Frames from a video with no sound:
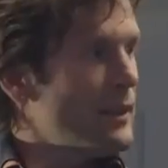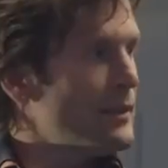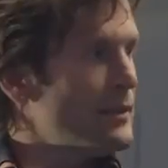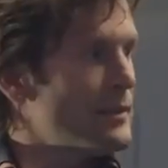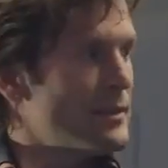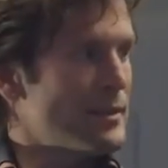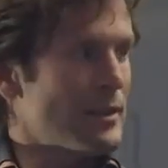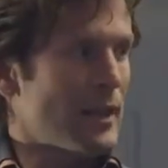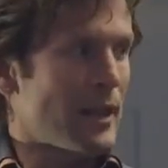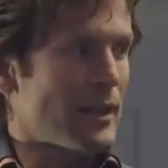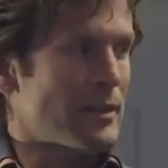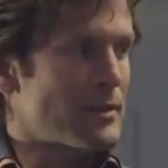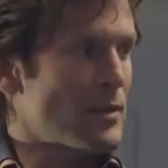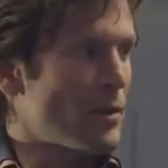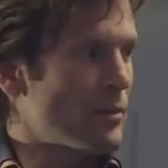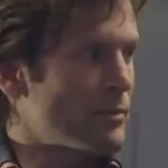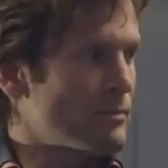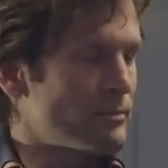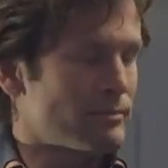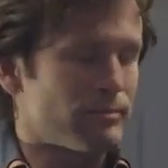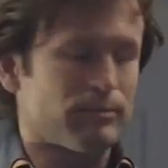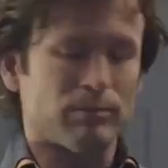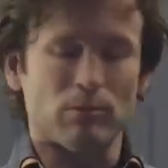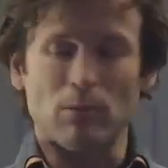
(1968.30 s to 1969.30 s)
It's, it's
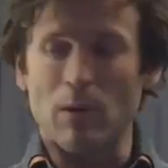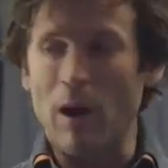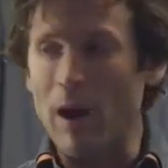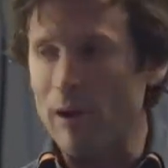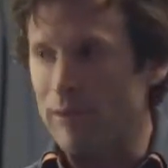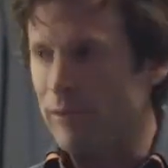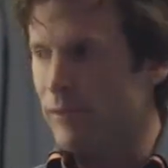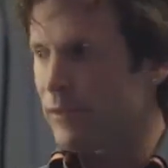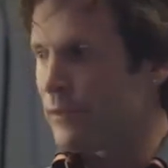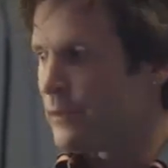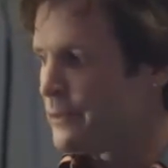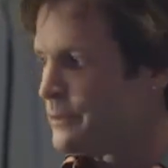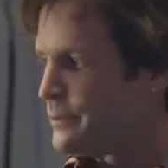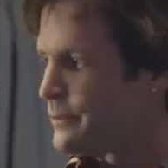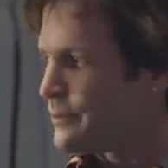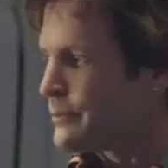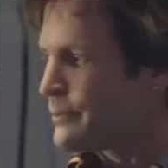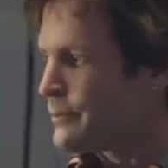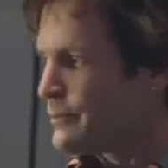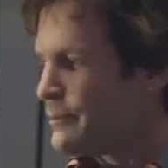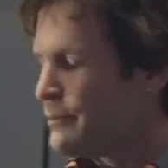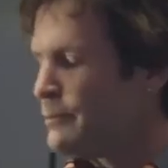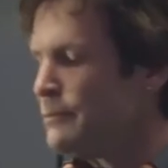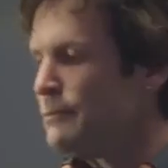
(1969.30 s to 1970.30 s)
rough.
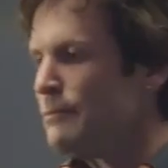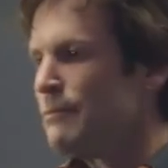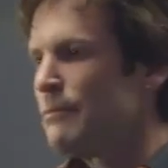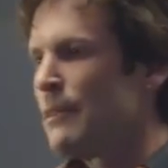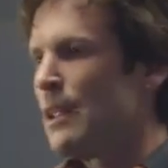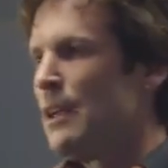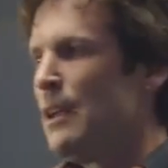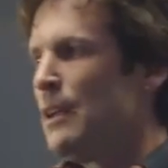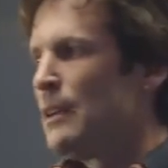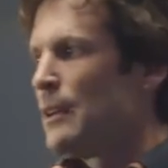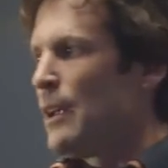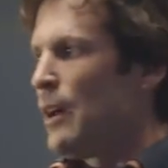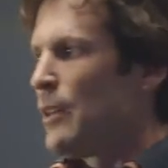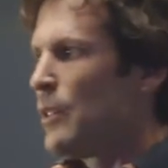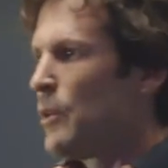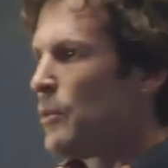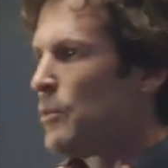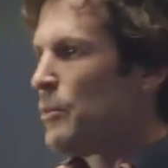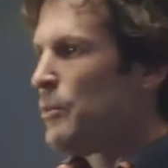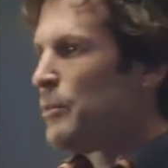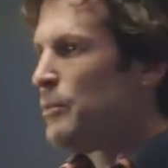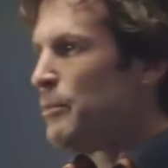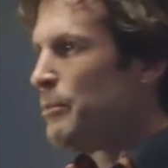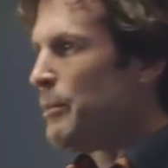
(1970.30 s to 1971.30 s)
Now the
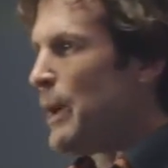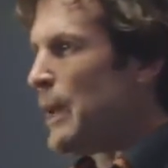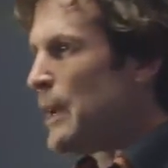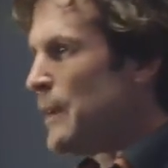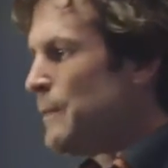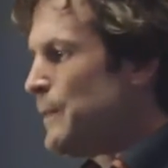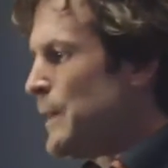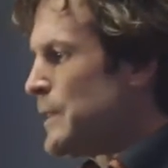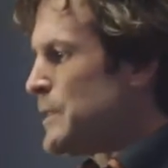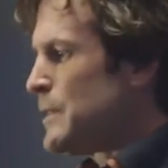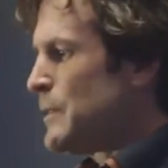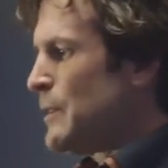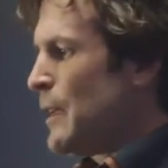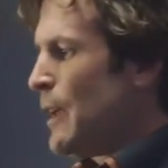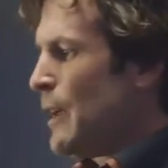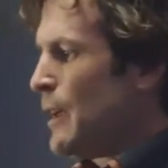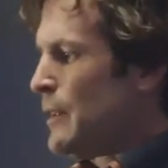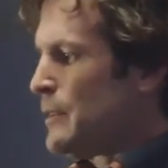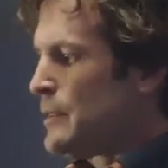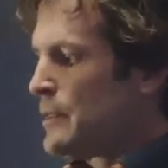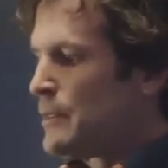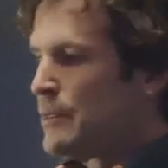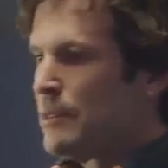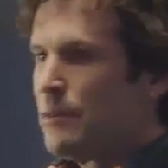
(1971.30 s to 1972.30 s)
benefits,
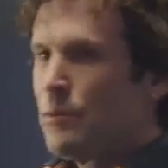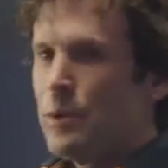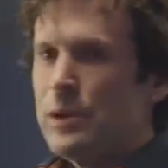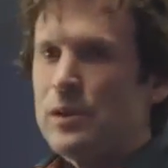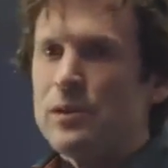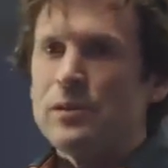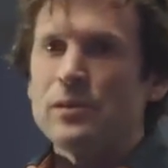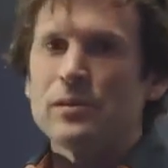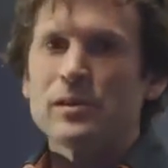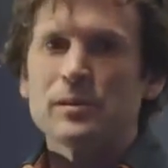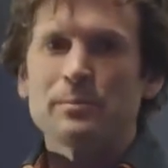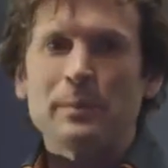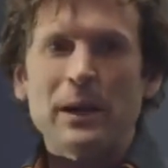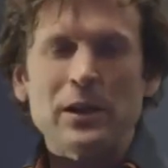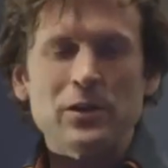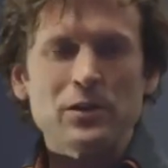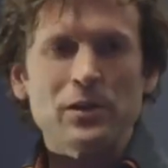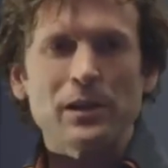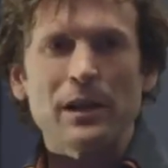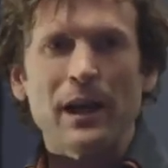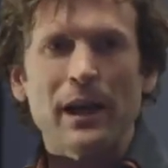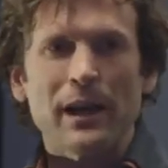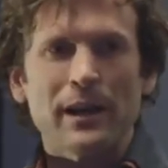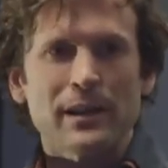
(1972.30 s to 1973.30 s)
when you
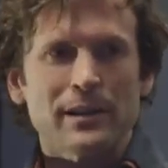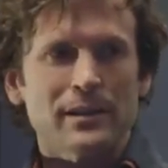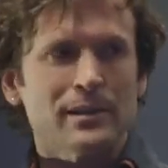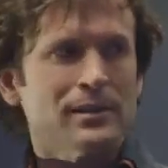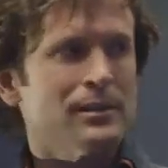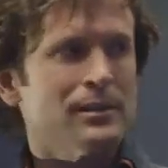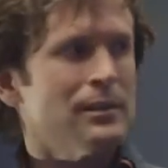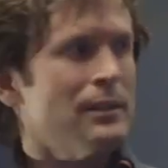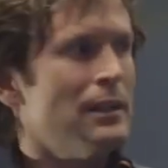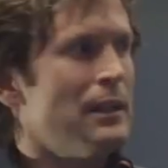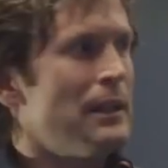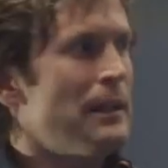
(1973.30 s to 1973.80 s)
specialize,